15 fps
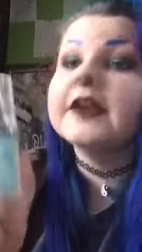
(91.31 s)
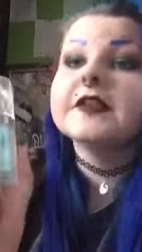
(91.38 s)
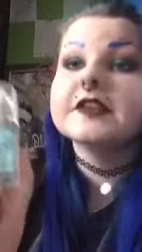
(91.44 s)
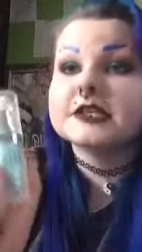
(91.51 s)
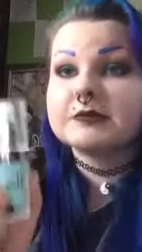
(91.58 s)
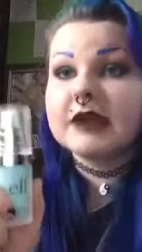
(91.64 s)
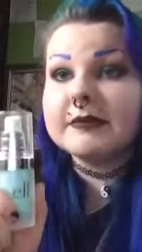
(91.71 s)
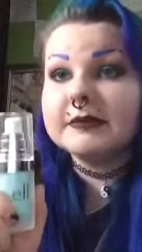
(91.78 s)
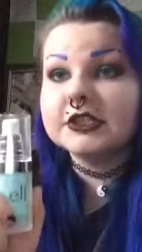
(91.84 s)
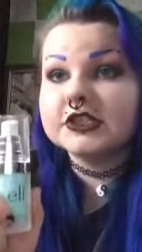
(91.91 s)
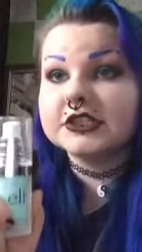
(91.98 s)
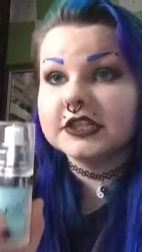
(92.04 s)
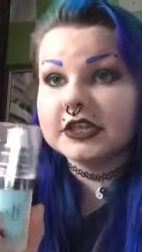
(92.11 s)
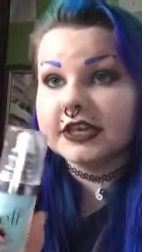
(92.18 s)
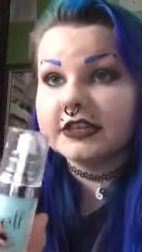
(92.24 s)
This primer is
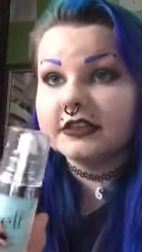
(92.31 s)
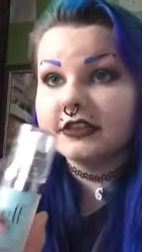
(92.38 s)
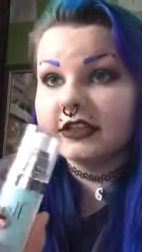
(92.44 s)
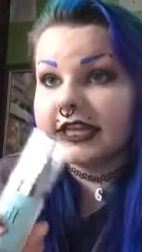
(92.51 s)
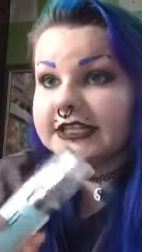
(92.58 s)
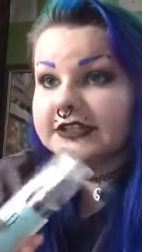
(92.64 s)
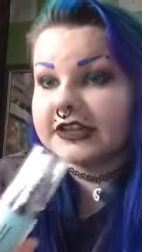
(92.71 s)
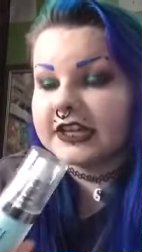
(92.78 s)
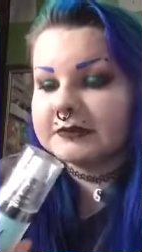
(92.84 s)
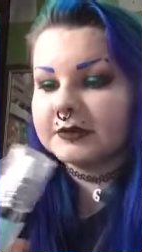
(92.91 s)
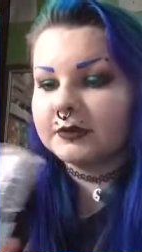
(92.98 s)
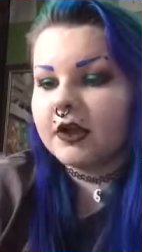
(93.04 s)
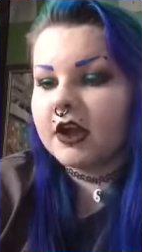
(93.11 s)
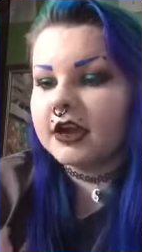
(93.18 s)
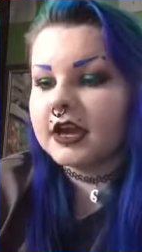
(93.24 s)
good, like, don't get me
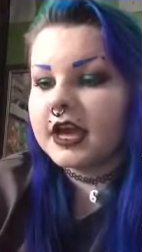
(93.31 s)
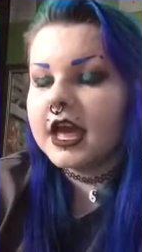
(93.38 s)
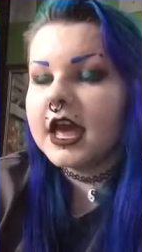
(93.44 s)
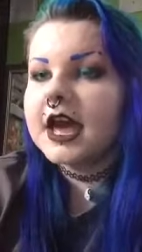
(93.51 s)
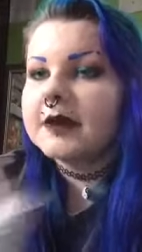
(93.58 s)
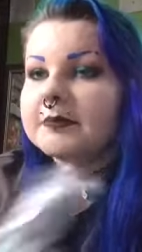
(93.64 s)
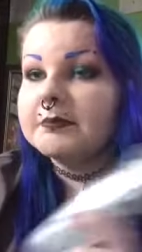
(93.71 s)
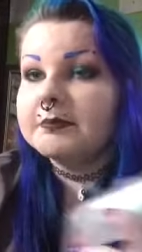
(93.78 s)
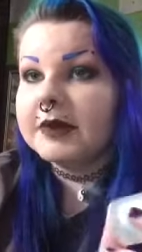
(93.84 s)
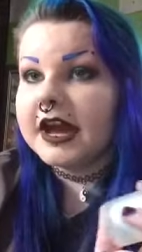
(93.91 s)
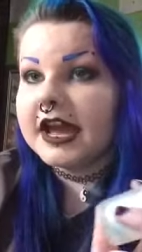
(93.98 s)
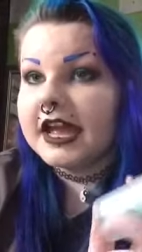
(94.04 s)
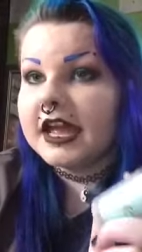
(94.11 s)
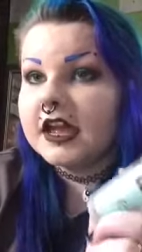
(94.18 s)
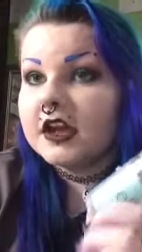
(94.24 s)
wrong,
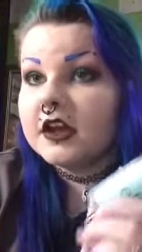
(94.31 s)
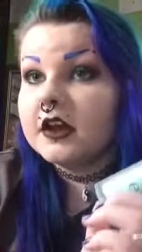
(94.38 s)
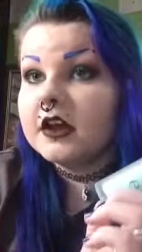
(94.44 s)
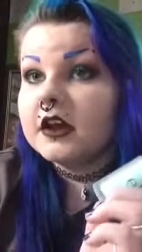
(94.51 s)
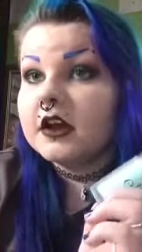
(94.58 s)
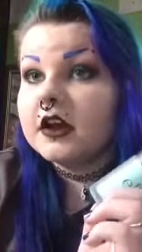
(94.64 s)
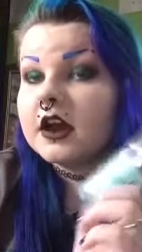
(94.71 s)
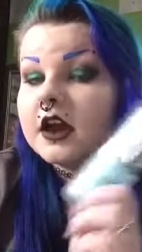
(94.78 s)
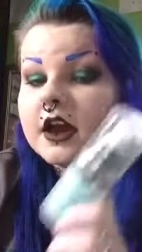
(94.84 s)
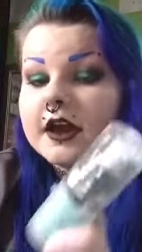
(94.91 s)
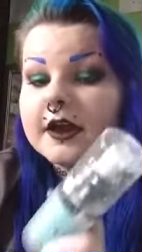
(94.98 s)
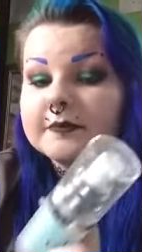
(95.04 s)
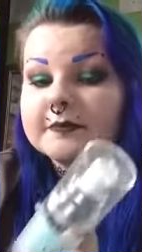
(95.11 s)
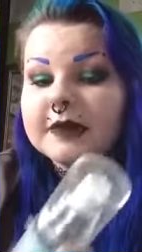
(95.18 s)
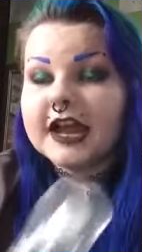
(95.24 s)
but
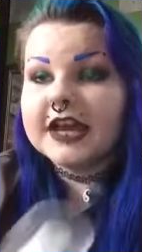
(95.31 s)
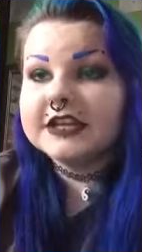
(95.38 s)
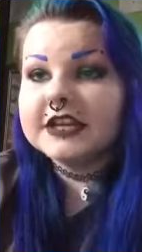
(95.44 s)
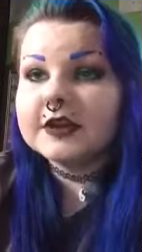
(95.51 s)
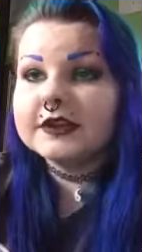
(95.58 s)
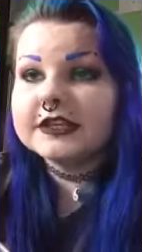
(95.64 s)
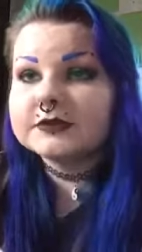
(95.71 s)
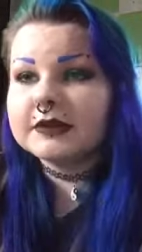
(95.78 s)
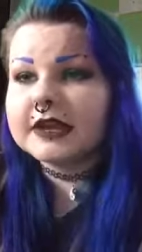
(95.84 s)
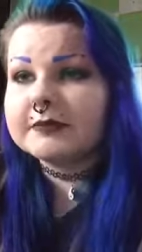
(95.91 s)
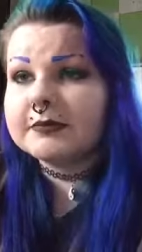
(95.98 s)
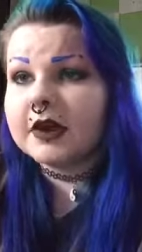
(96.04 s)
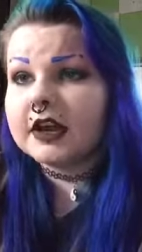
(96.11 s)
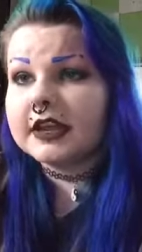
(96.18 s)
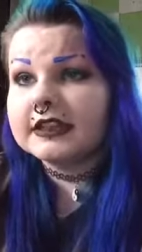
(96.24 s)
I noticed when I
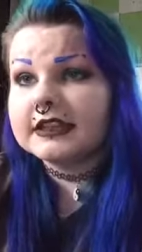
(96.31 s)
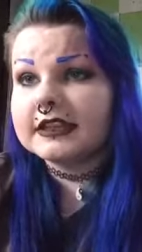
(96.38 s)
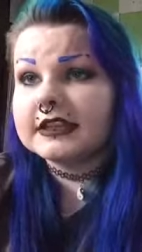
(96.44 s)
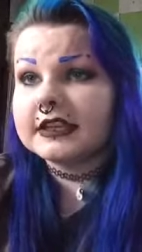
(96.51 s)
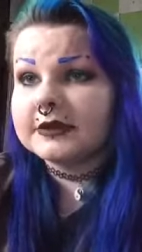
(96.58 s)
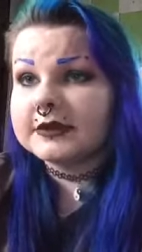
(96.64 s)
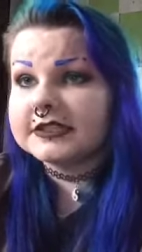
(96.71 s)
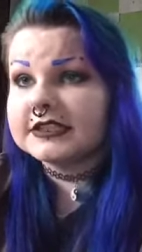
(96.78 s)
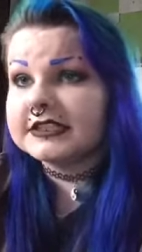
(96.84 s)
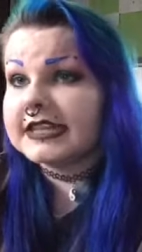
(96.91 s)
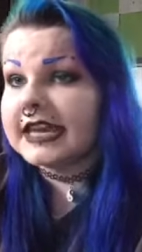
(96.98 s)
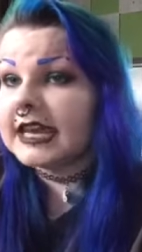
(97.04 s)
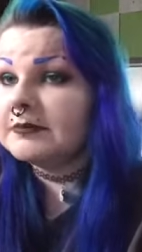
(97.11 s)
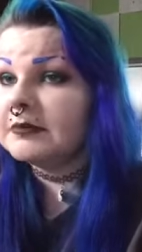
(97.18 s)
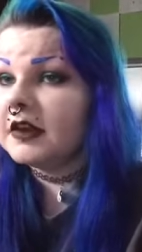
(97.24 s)
bought it that there was
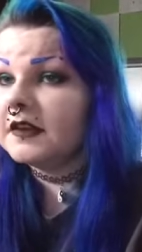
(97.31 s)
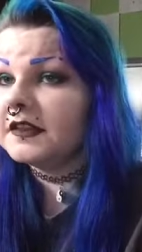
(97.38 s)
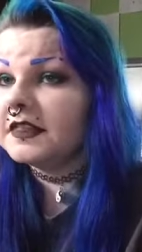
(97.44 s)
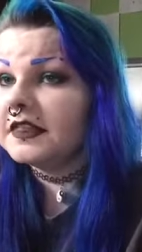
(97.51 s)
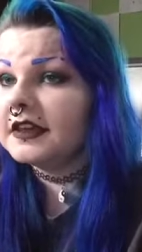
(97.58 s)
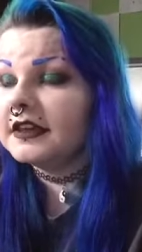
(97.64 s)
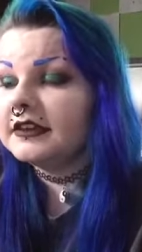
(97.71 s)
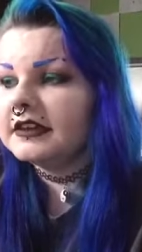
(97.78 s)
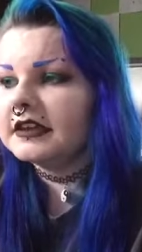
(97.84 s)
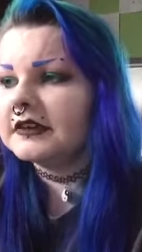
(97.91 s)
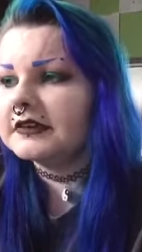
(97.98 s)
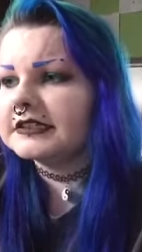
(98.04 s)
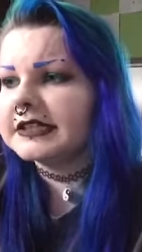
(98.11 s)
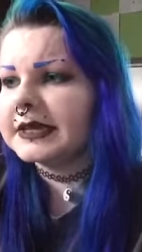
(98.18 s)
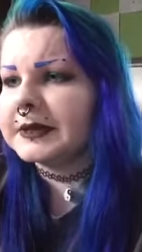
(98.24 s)
tape on the thing, and I
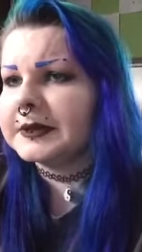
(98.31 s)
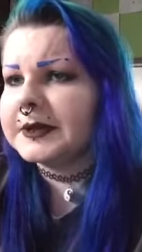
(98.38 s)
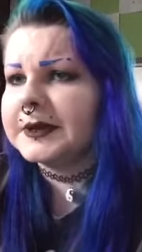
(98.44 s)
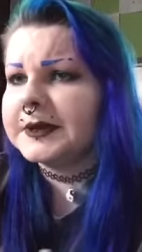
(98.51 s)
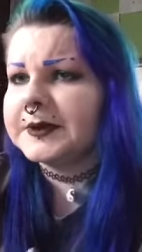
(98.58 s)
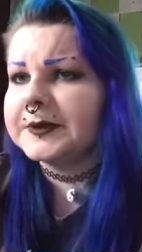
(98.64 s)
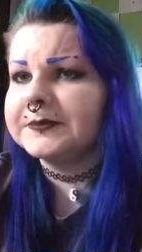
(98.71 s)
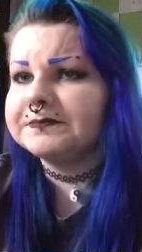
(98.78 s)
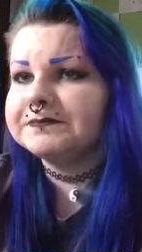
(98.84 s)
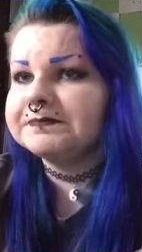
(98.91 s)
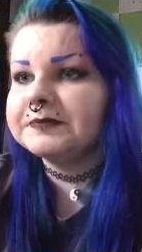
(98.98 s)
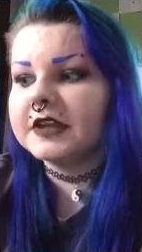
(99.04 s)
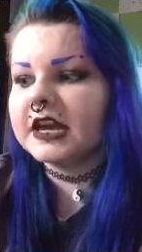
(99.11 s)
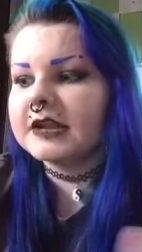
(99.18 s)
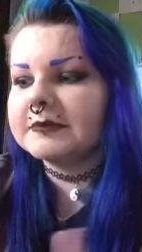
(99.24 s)
was like, oh,
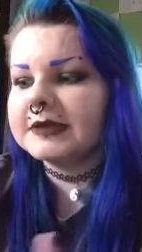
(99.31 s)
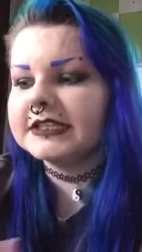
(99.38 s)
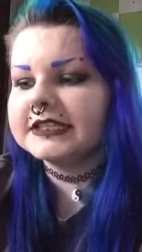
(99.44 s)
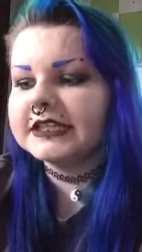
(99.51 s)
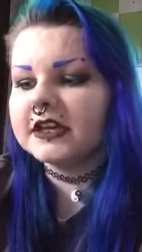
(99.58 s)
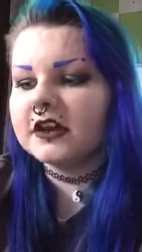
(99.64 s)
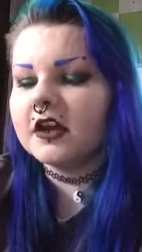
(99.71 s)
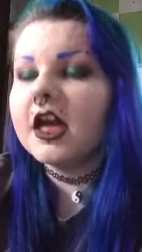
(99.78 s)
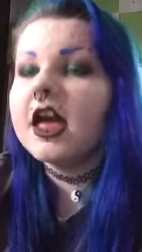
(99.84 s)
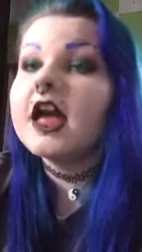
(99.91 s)
not a big deal.